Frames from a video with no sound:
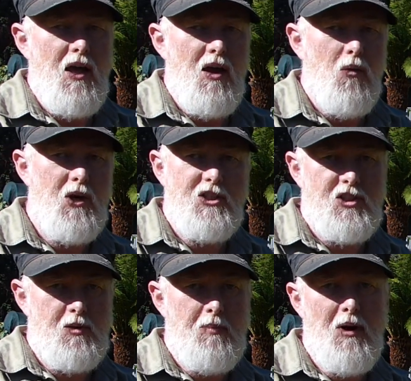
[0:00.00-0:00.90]

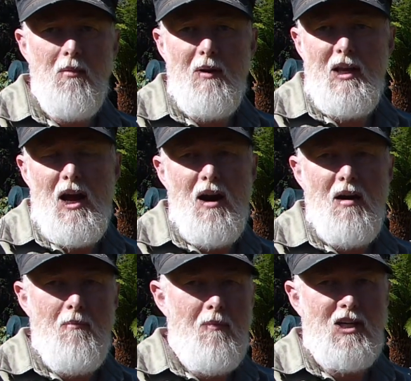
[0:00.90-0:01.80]
which probably
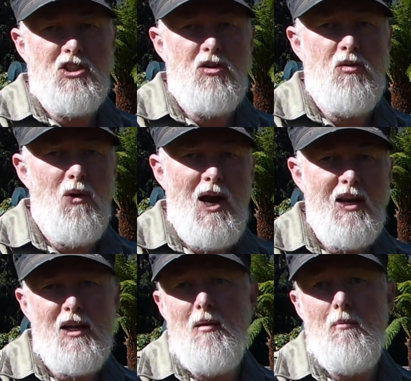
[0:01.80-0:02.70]
are a much
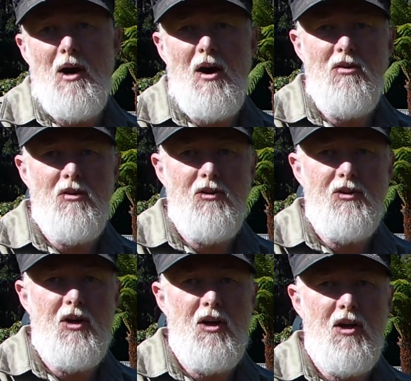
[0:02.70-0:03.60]
greater component
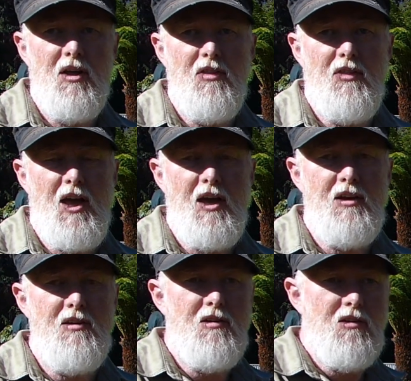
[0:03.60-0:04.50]

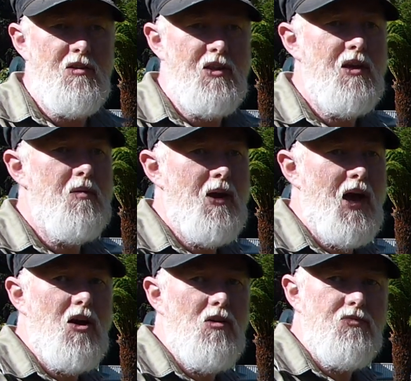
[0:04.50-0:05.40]
than the
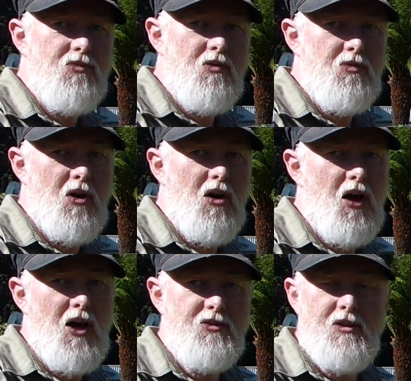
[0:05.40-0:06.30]
amount of
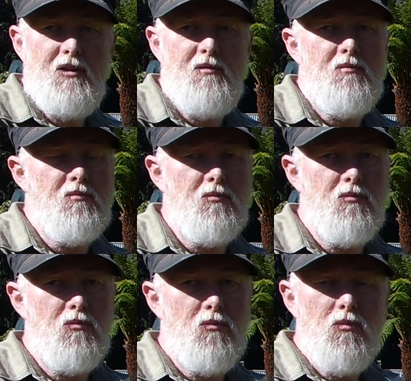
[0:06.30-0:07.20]
fertiliser
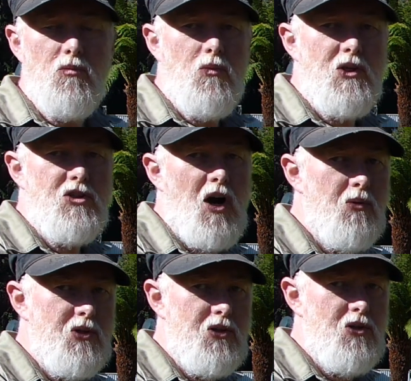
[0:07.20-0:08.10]
which I
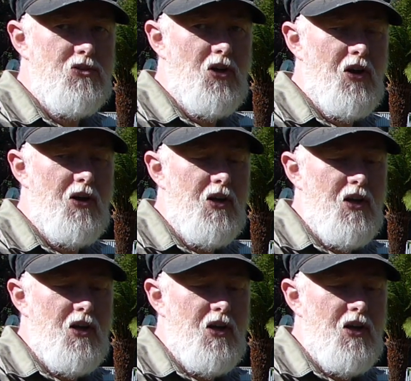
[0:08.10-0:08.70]
would use on it.